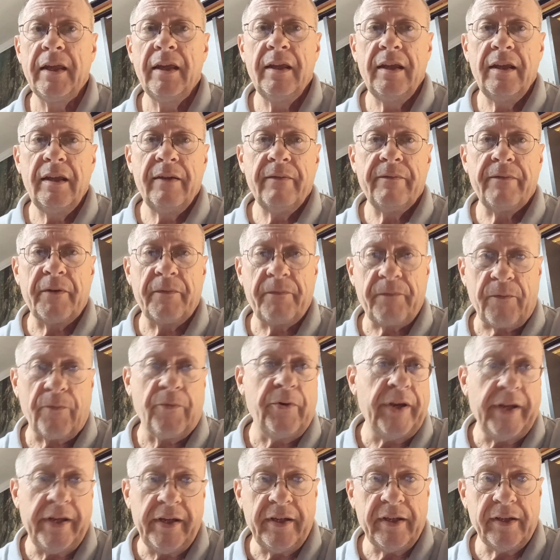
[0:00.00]
for
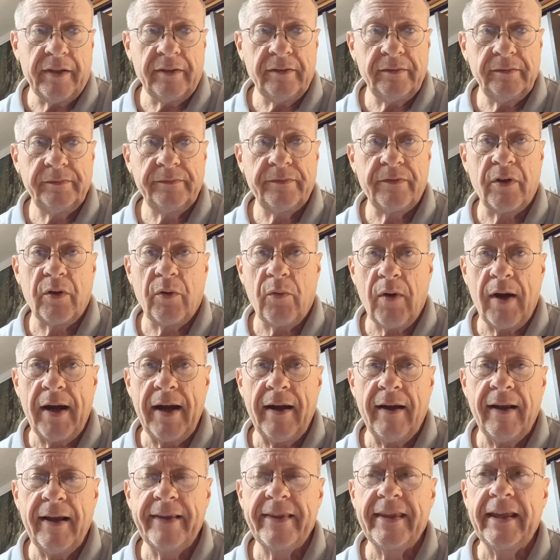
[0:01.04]
free for a while.
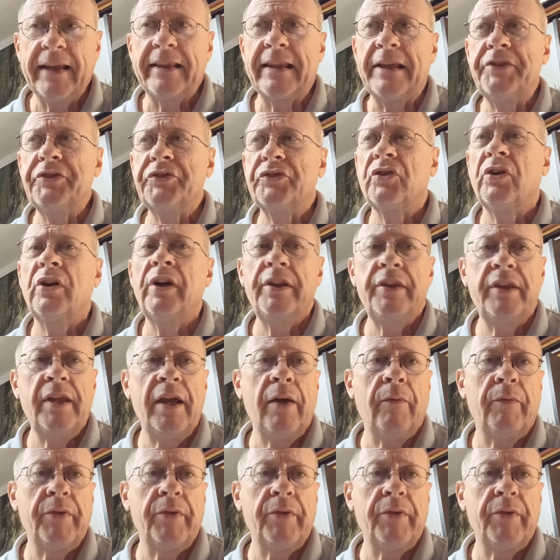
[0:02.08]
I think they started that with